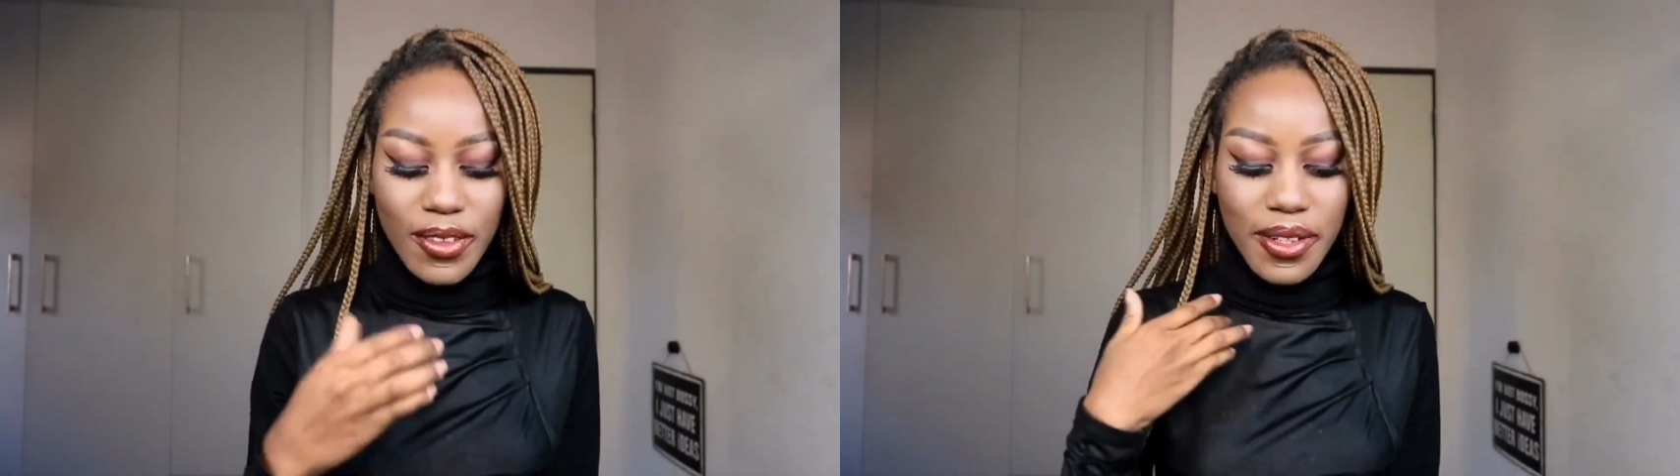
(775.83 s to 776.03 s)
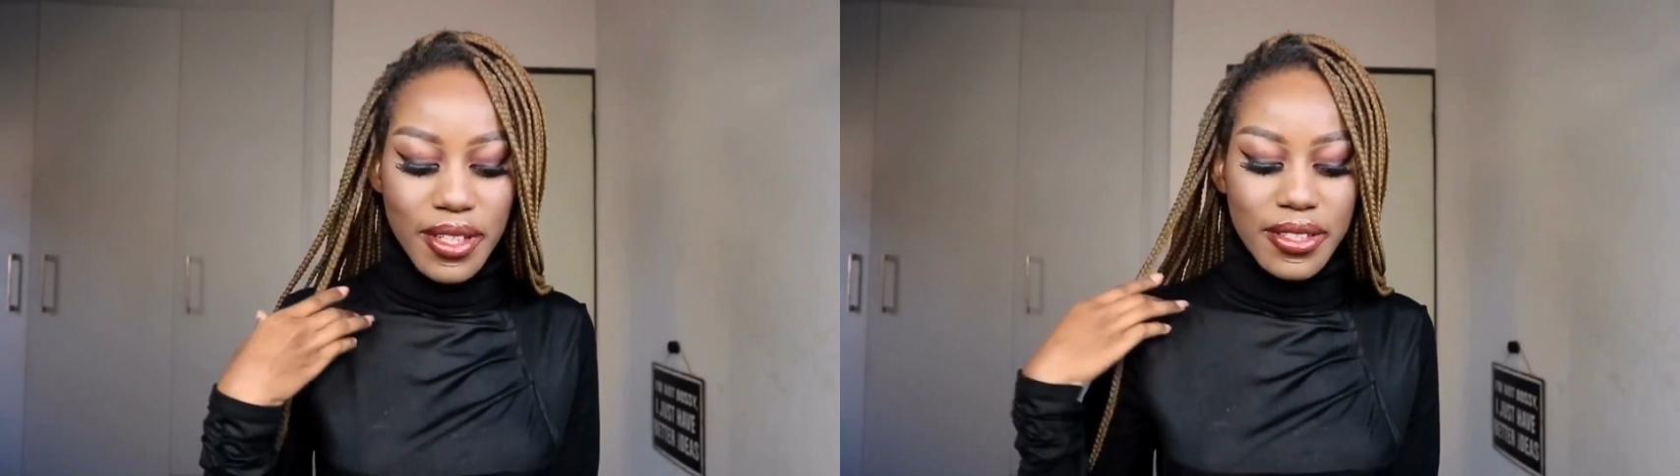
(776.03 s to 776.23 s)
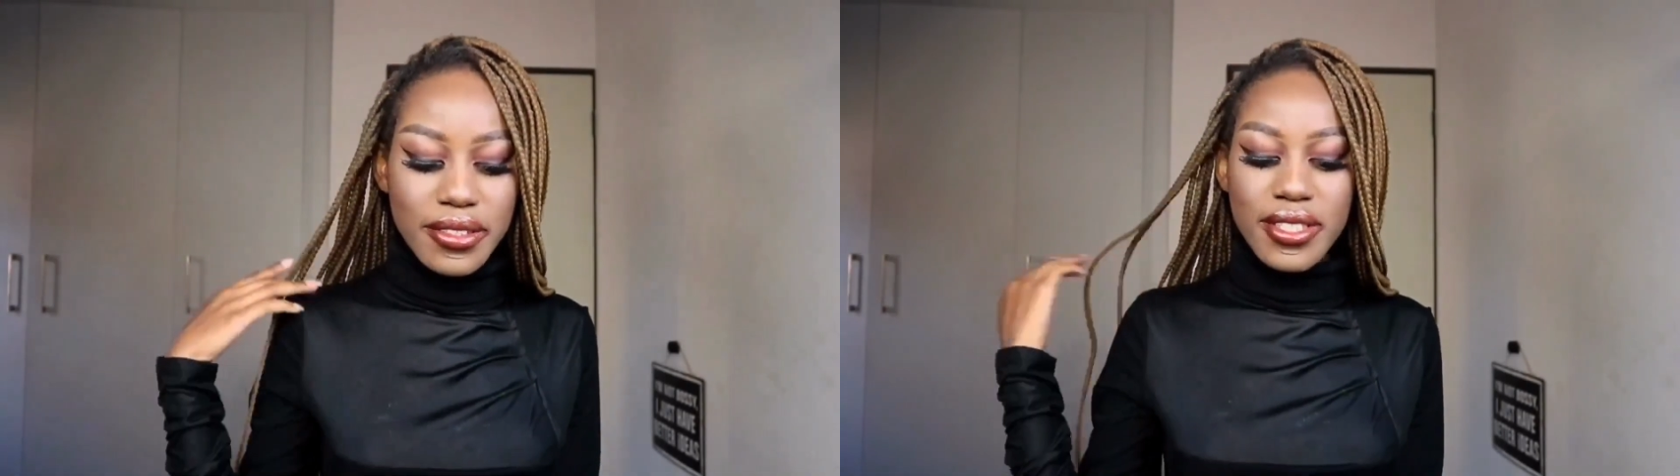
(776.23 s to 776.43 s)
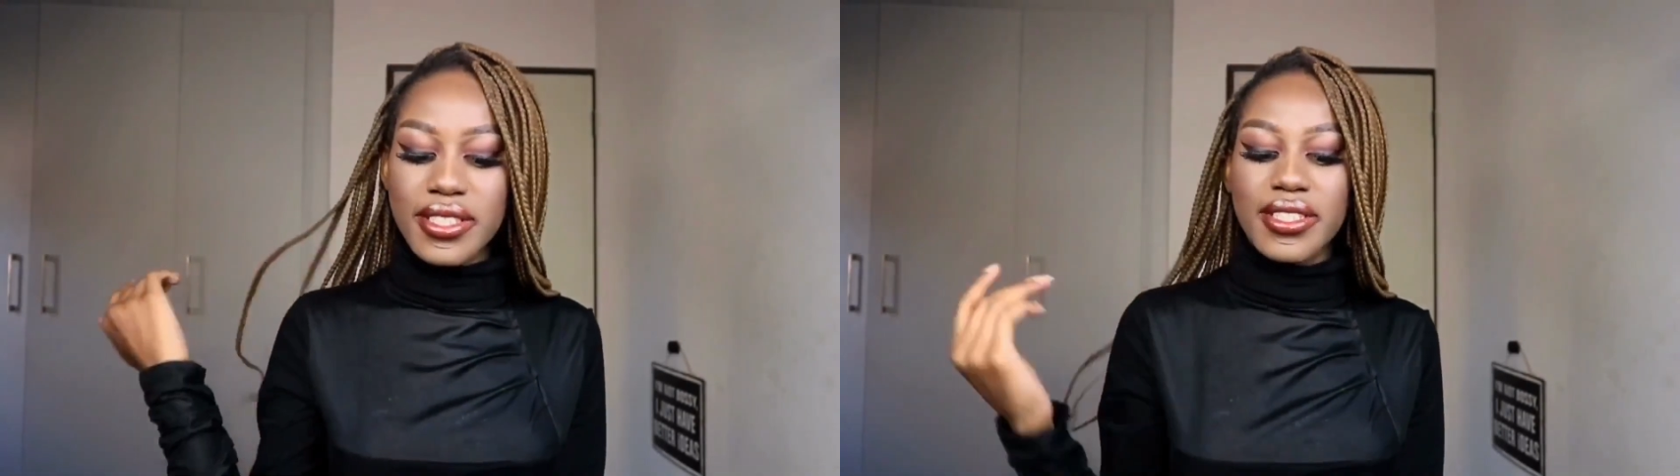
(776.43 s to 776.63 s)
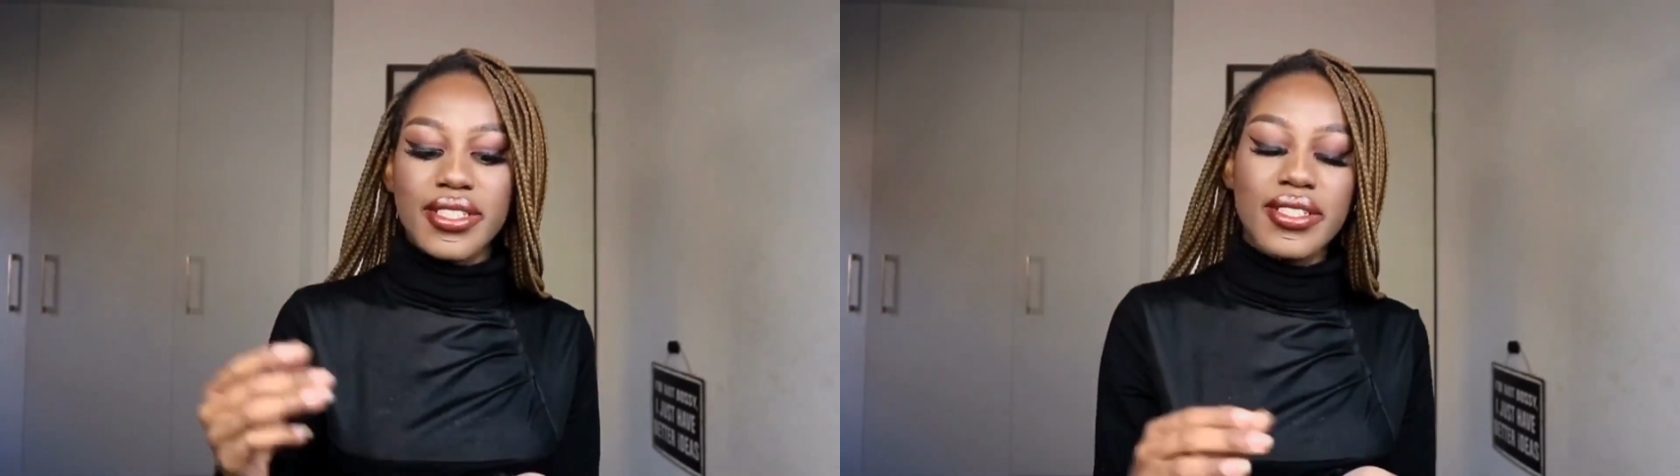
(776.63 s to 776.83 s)
Well,
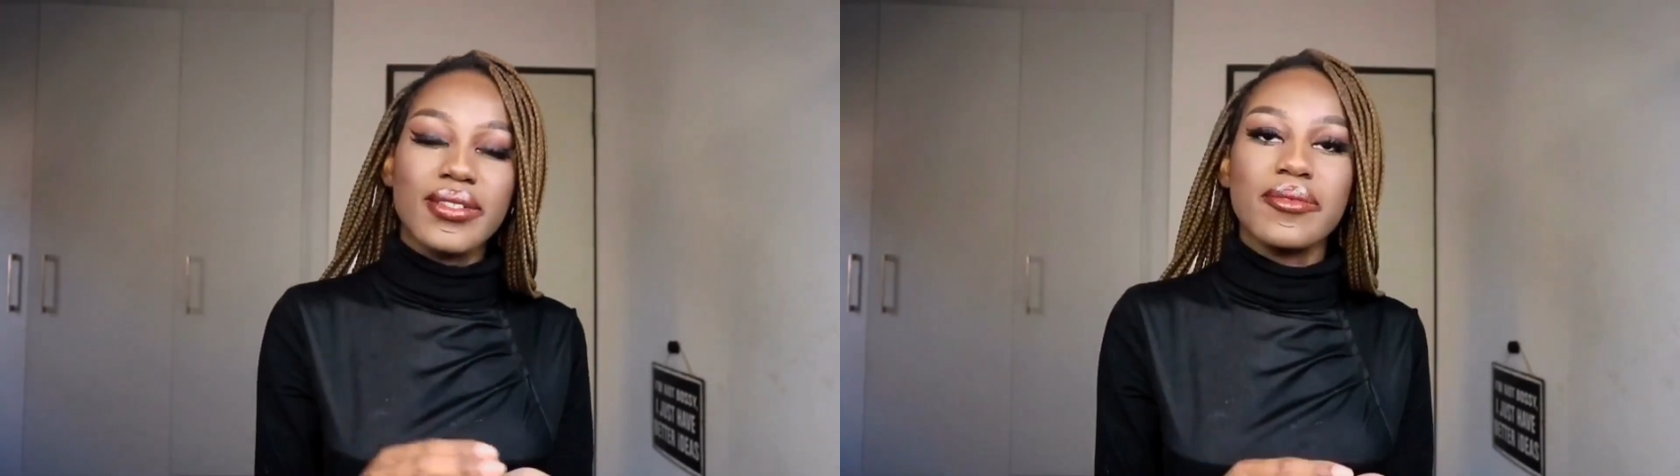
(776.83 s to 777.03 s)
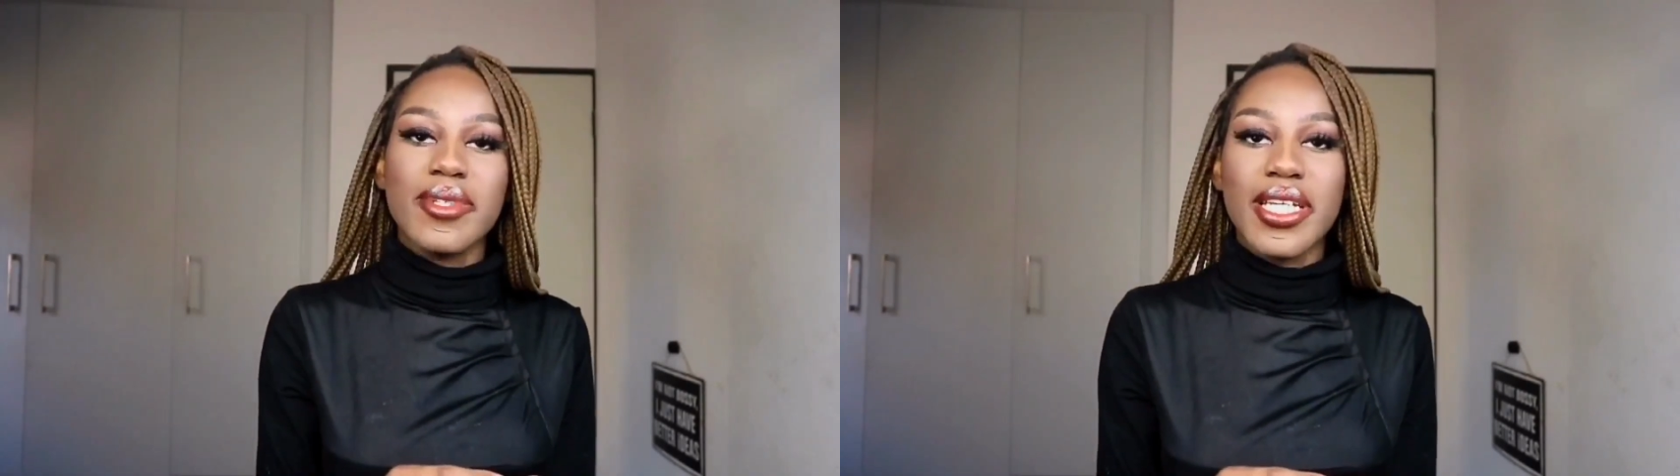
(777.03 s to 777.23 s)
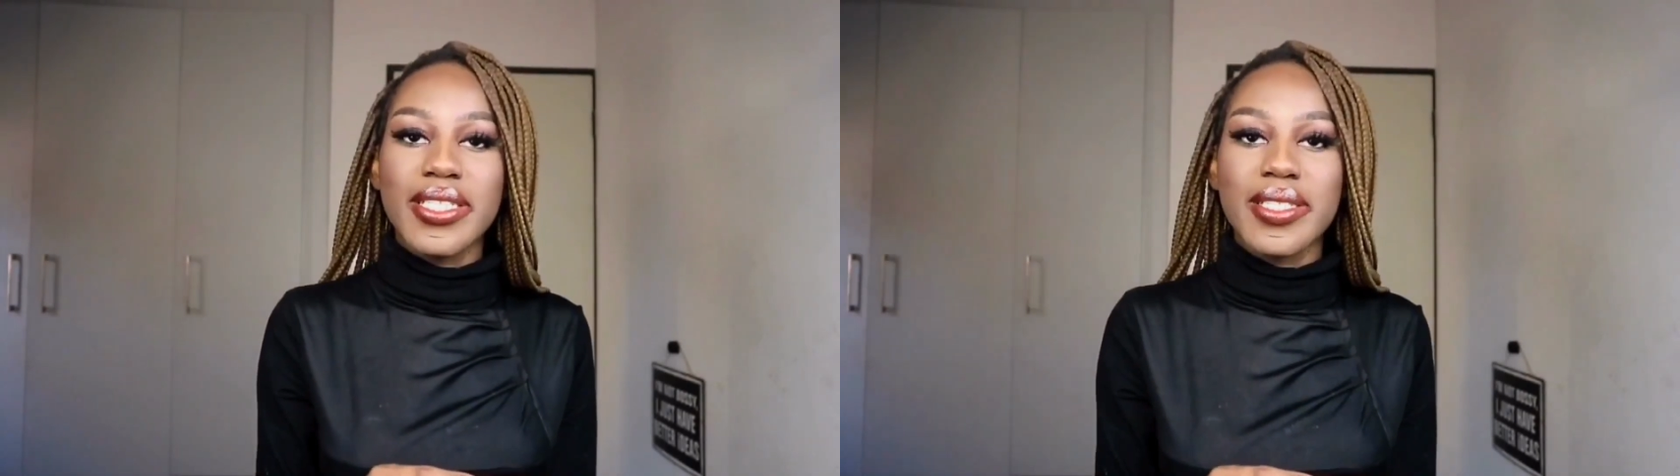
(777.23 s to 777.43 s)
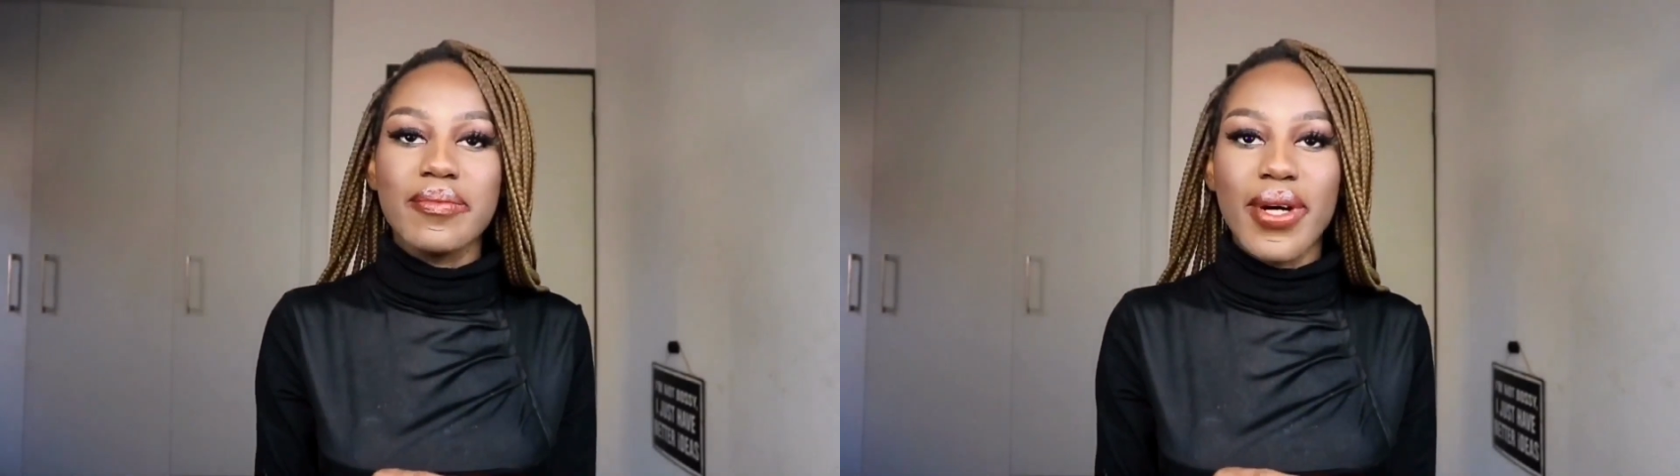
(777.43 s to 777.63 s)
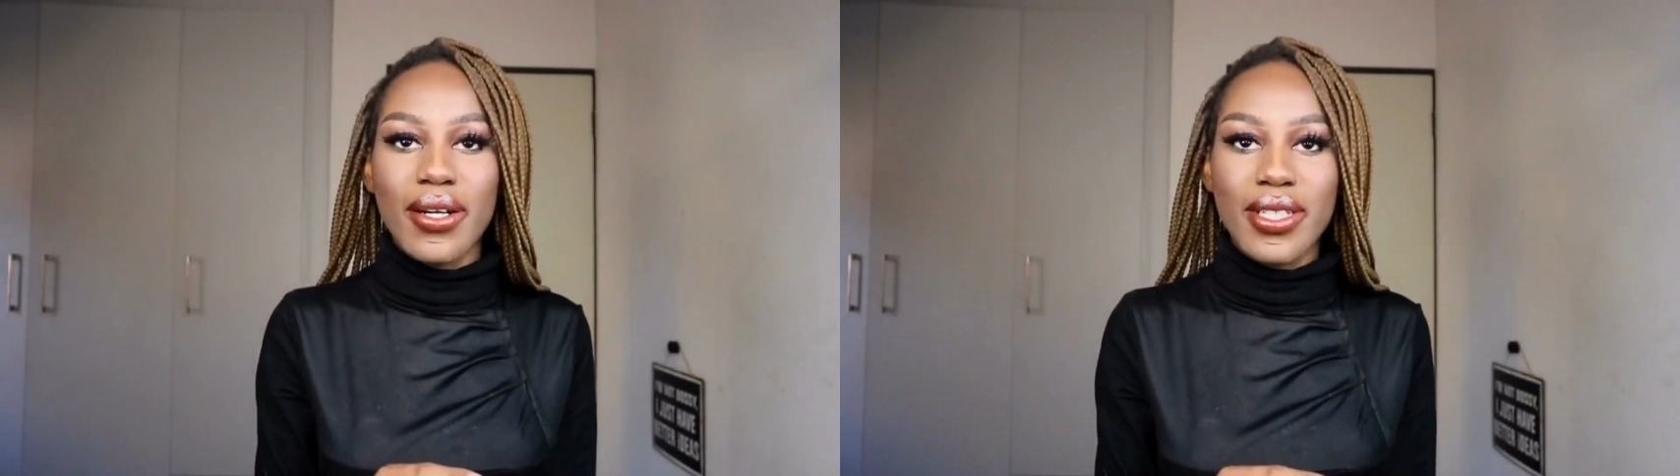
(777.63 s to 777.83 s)
it's an
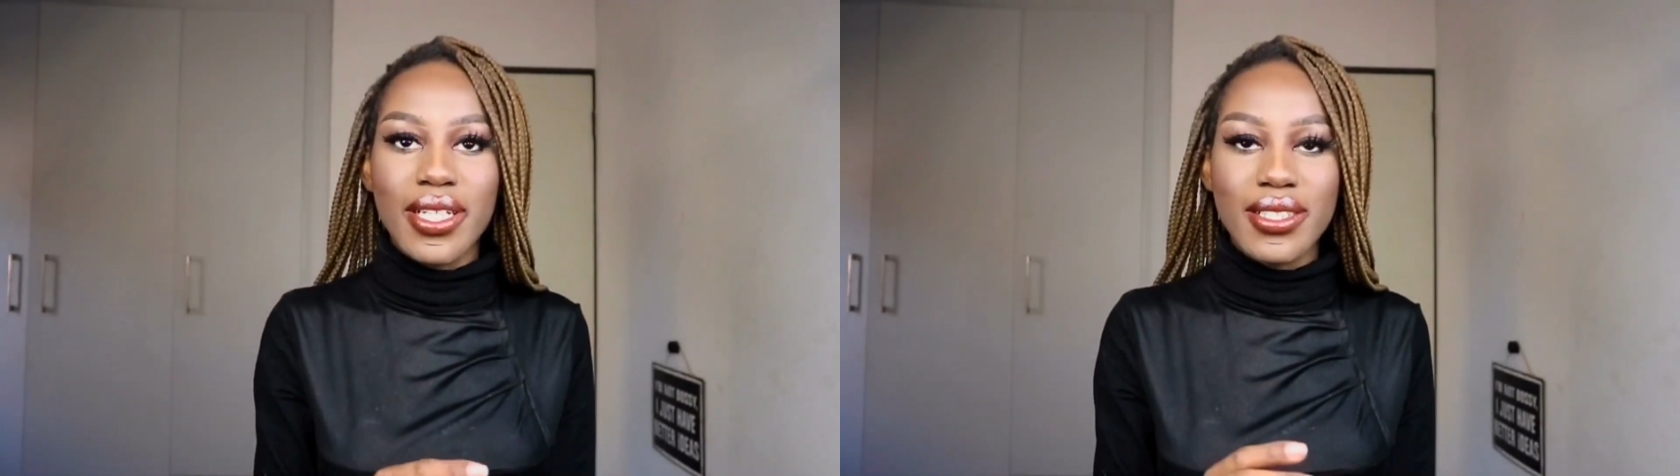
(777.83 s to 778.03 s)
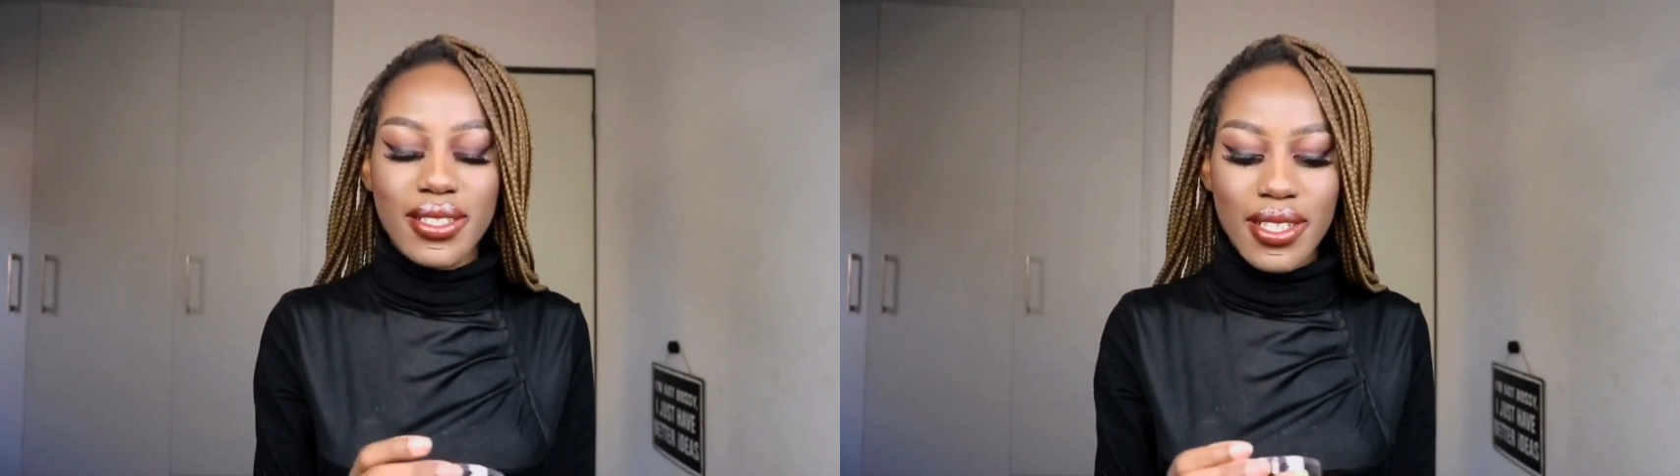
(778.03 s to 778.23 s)
illuminating powder,